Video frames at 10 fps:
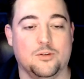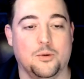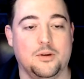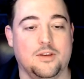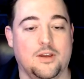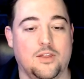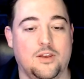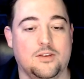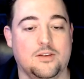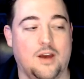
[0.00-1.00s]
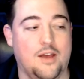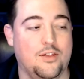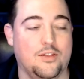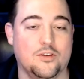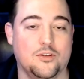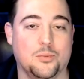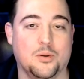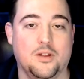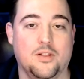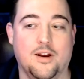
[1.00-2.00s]
stories like this. I think this is
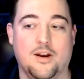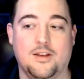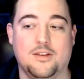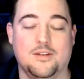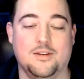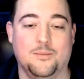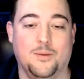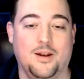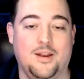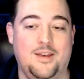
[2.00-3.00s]
pretty hilarious. But